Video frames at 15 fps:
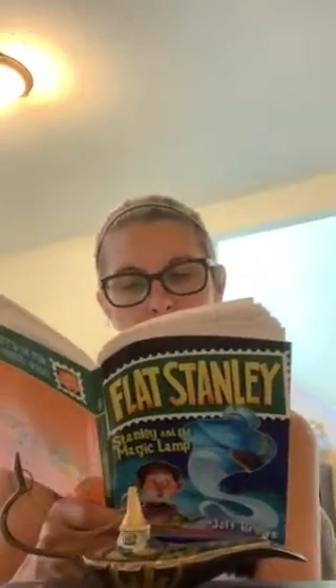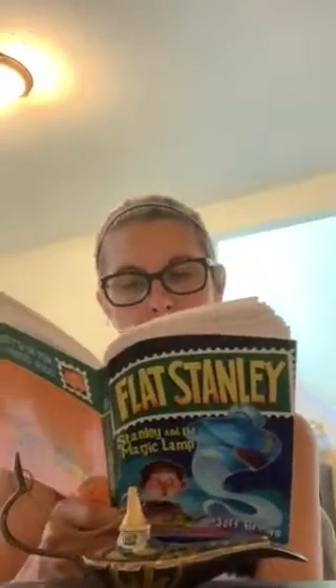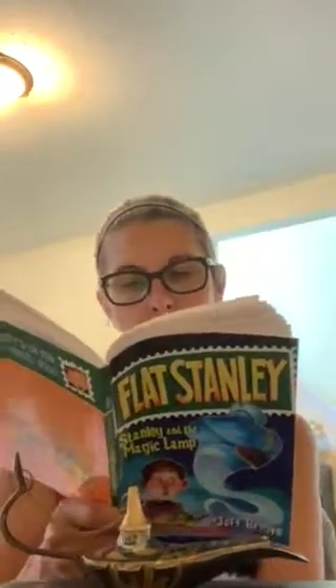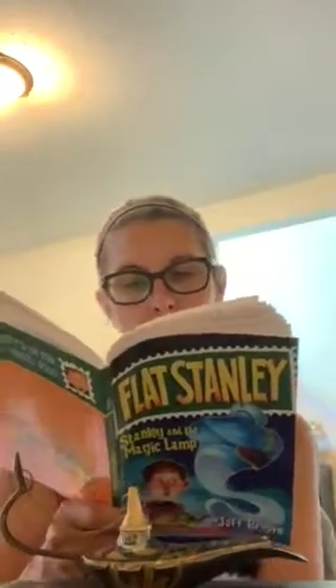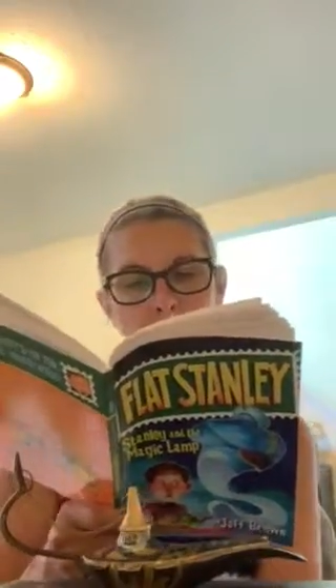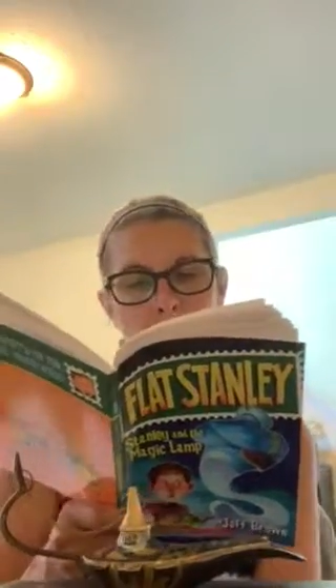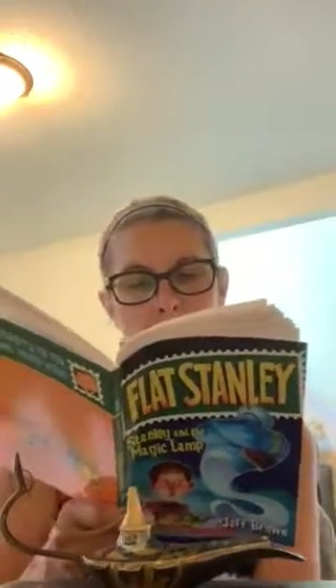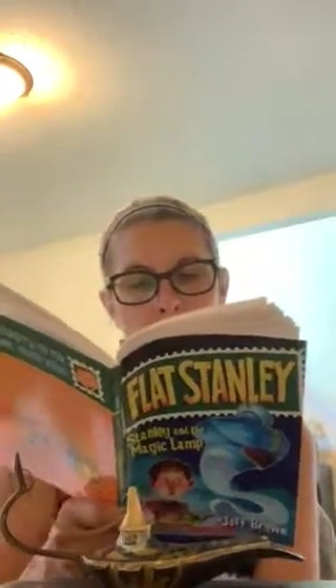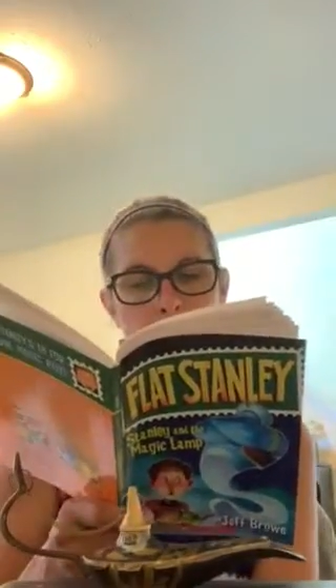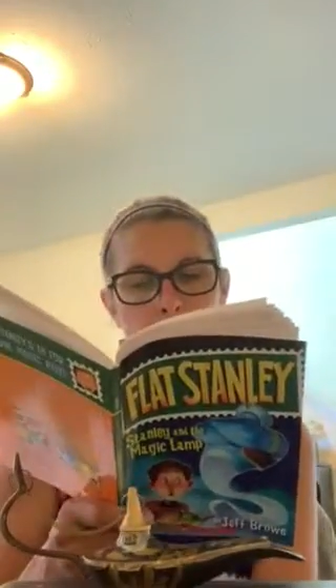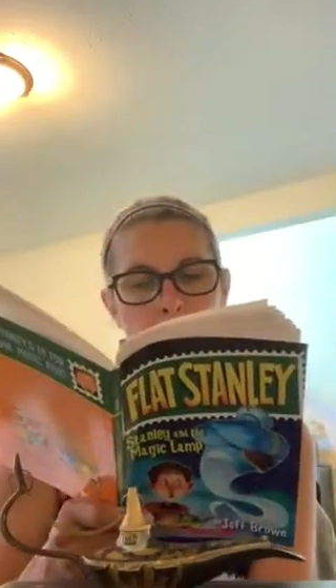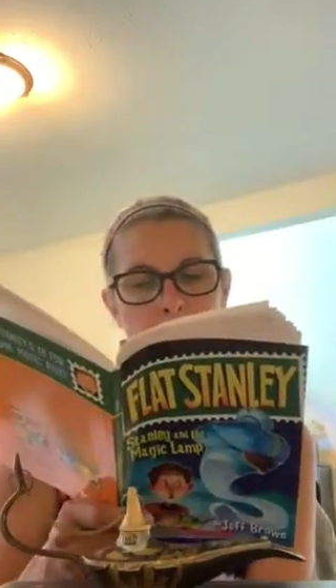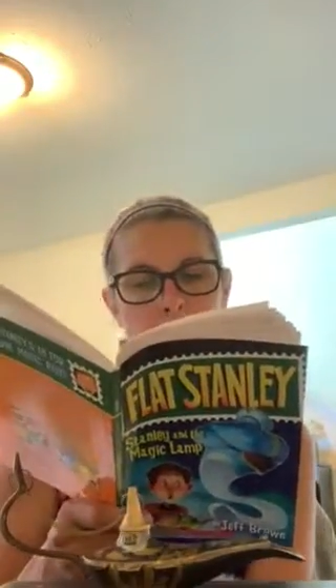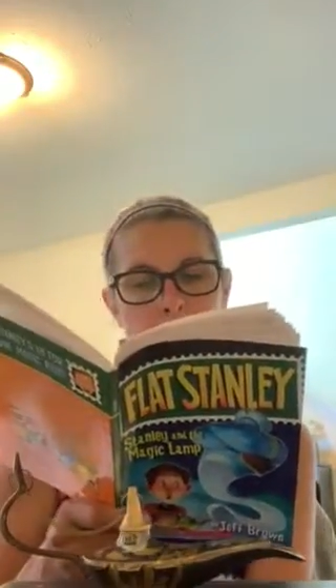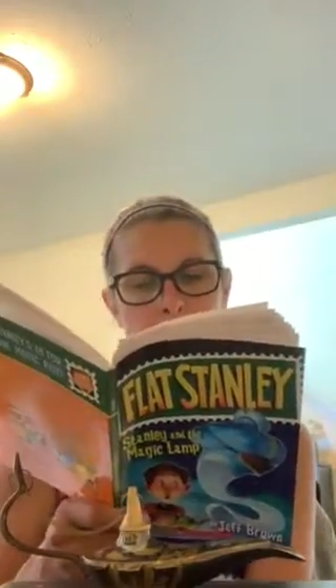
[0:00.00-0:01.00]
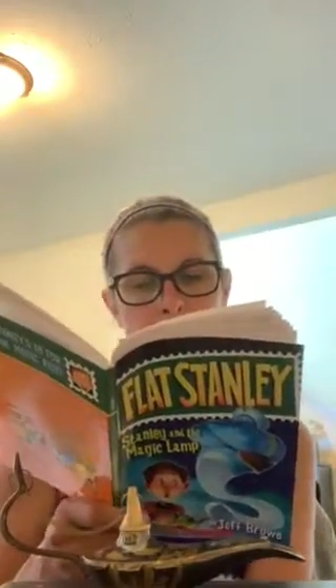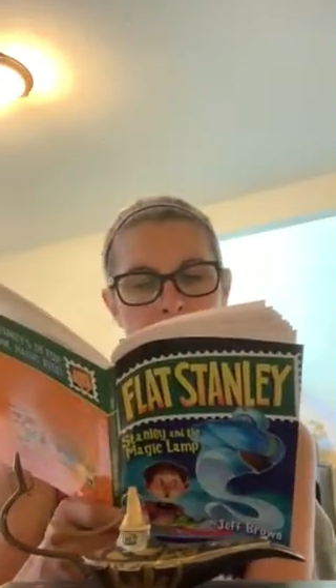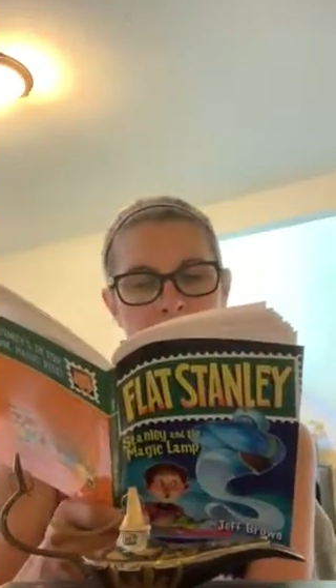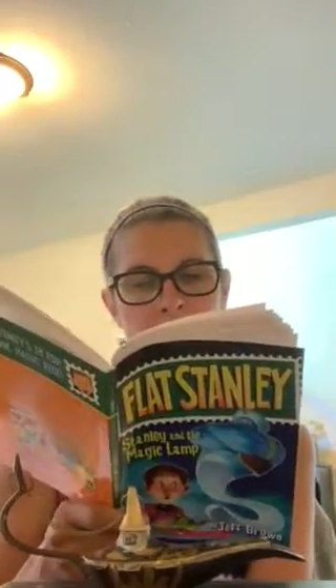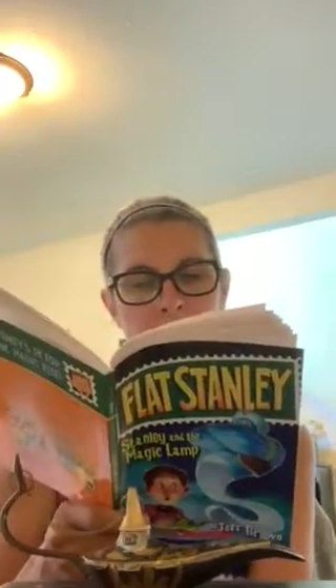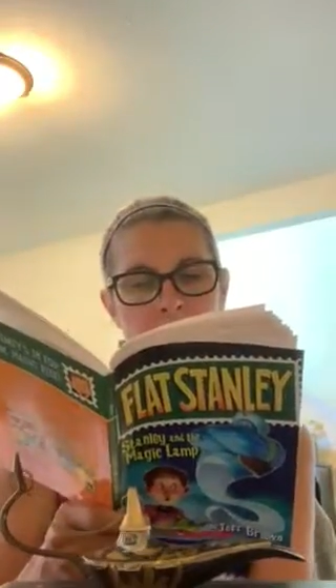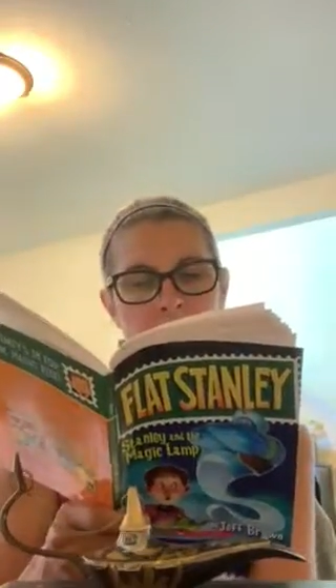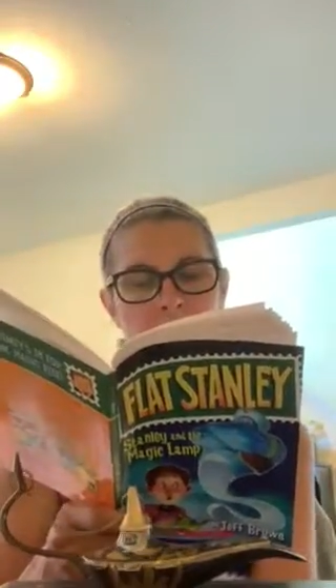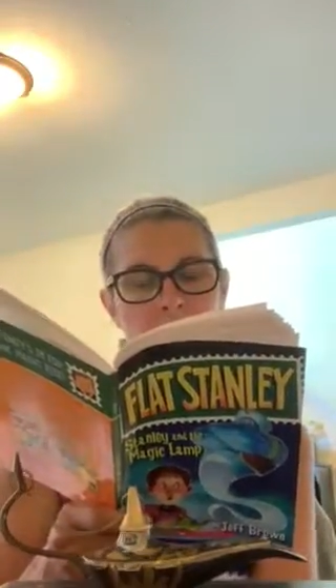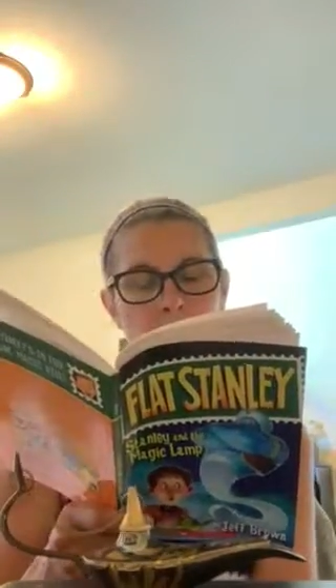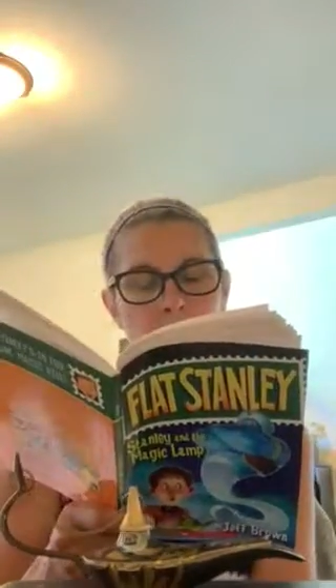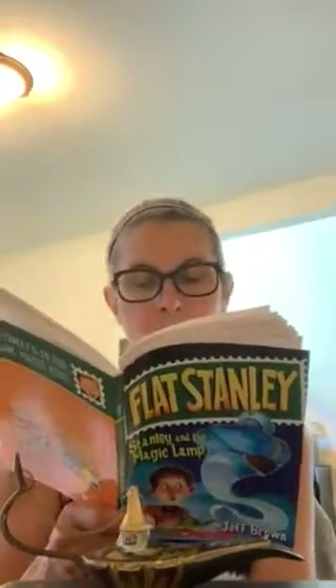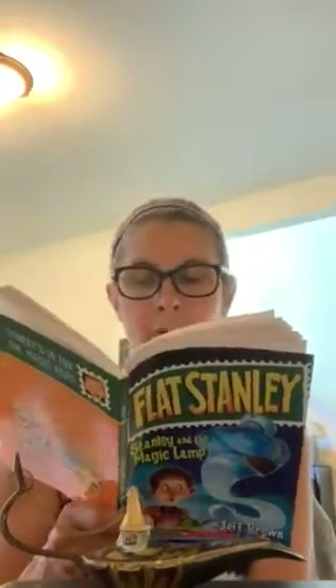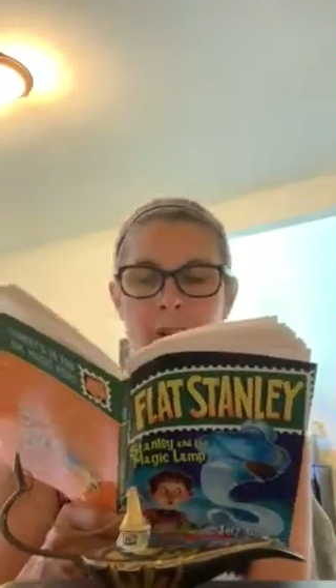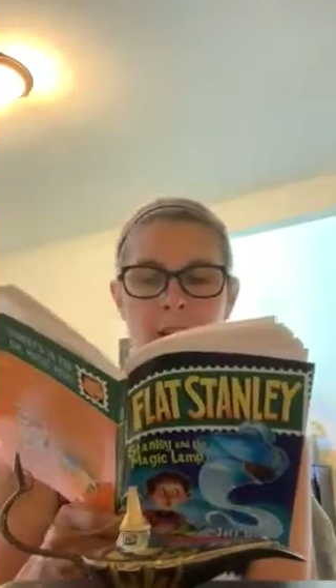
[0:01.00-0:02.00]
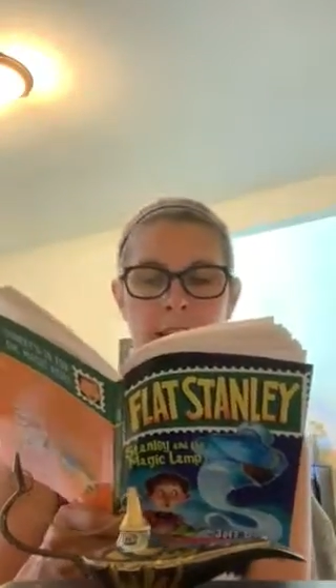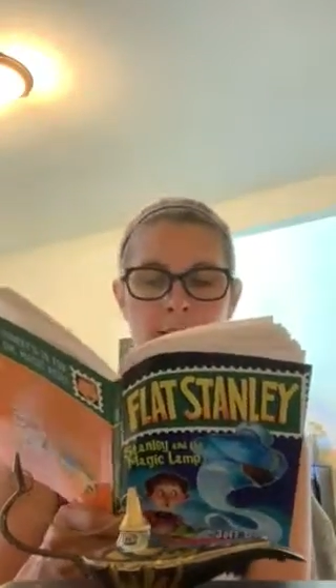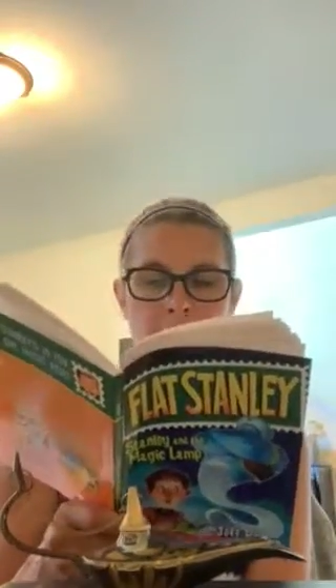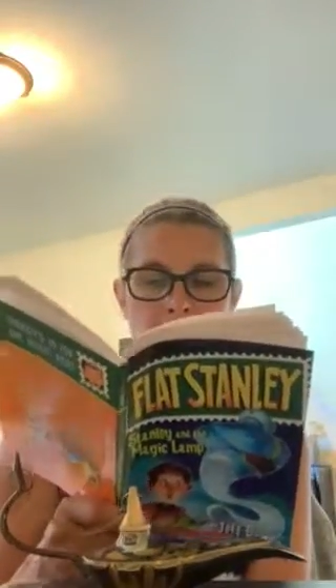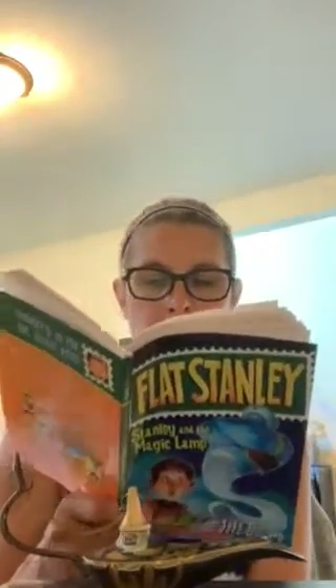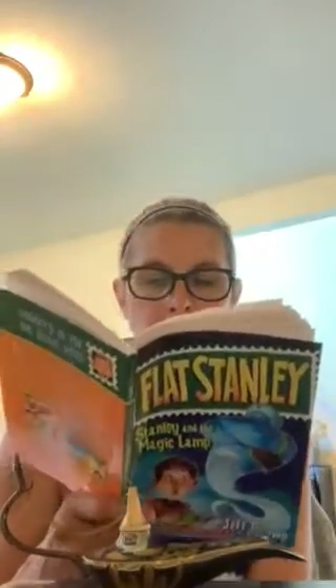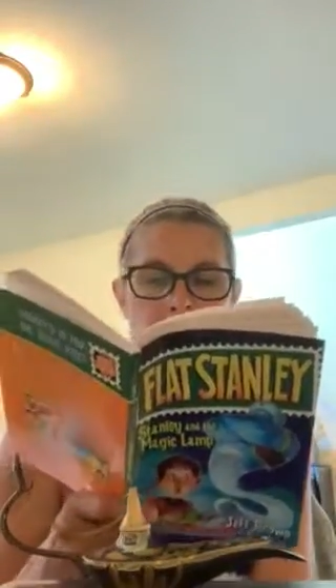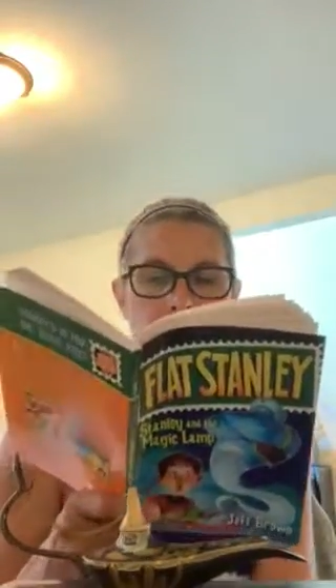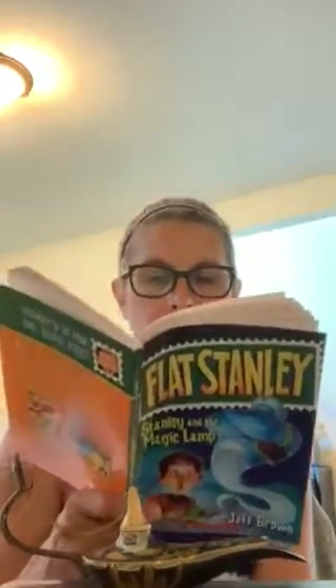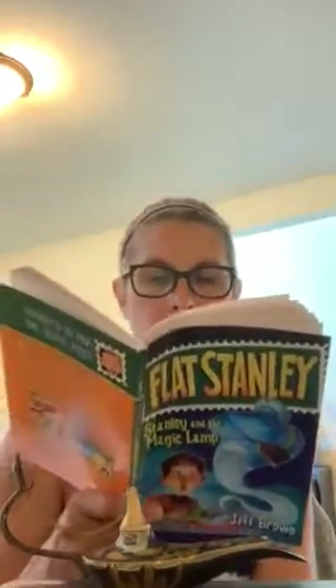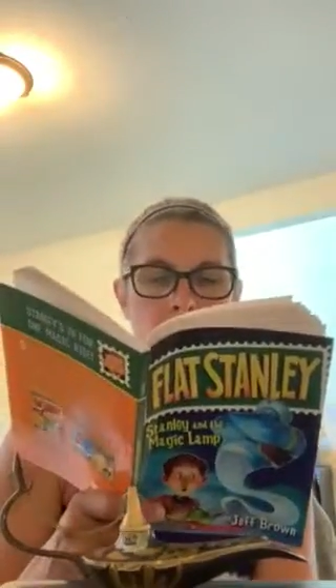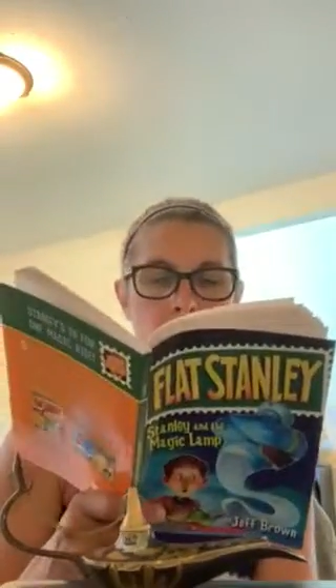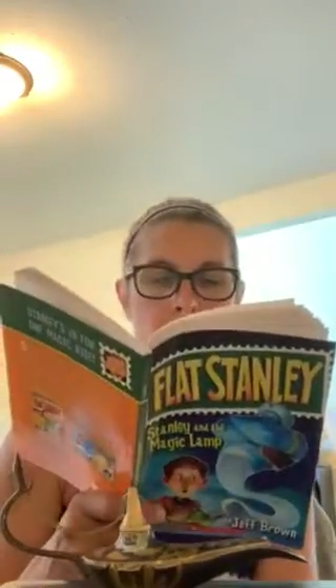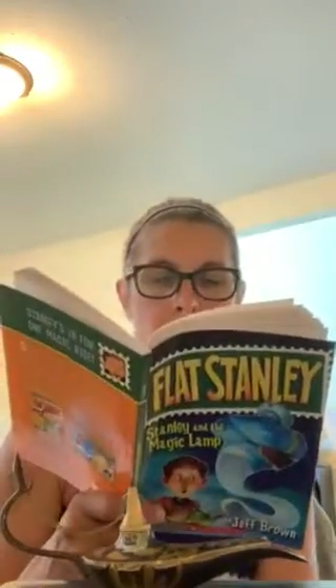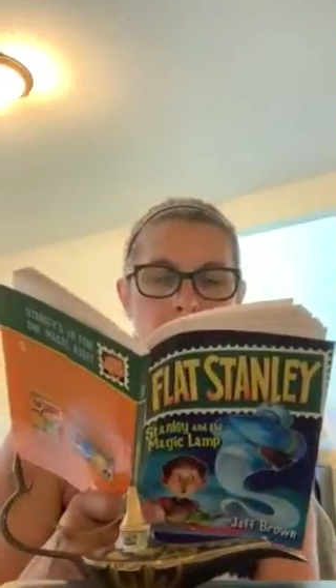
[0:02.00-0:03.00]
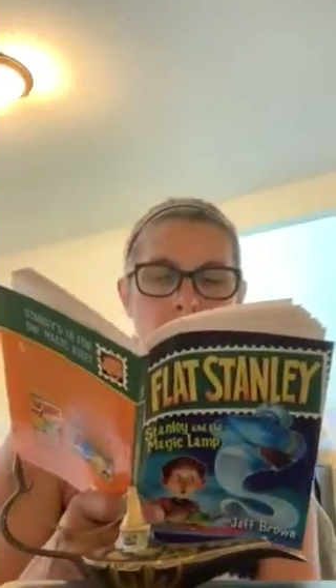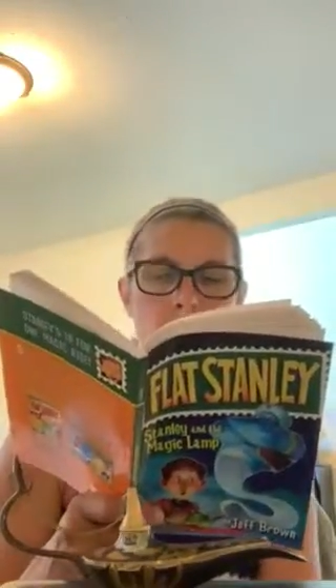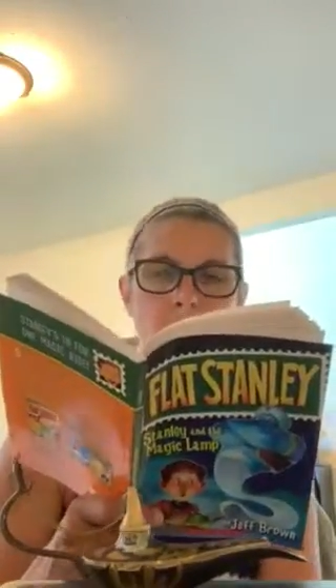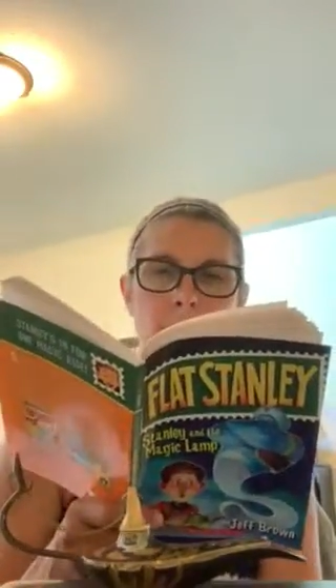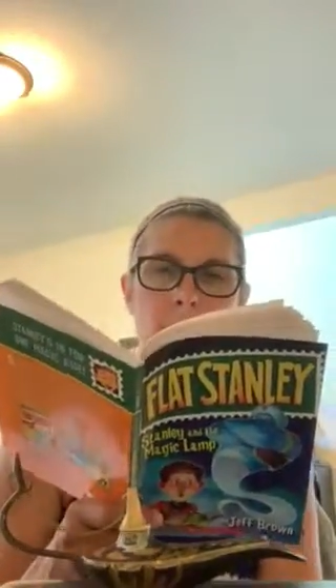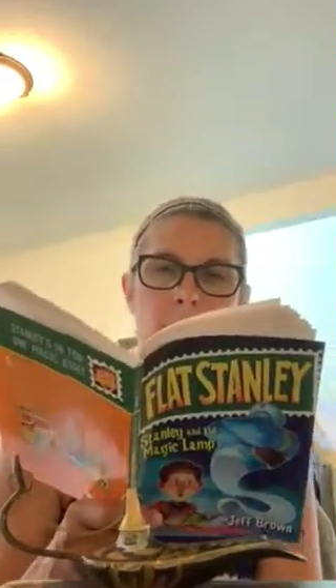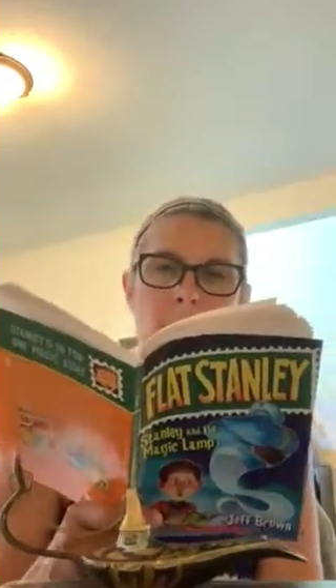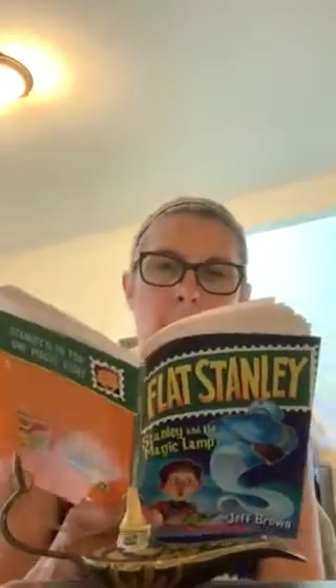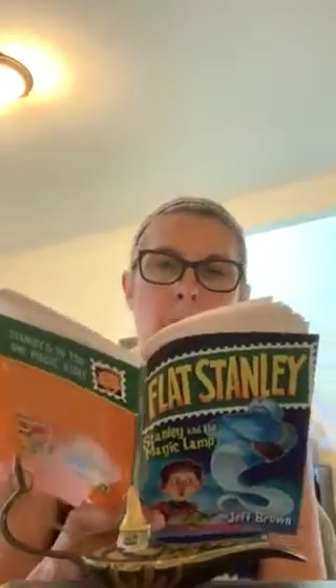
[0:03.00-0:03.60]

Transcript: They wore pajamas, and over his, Arthur also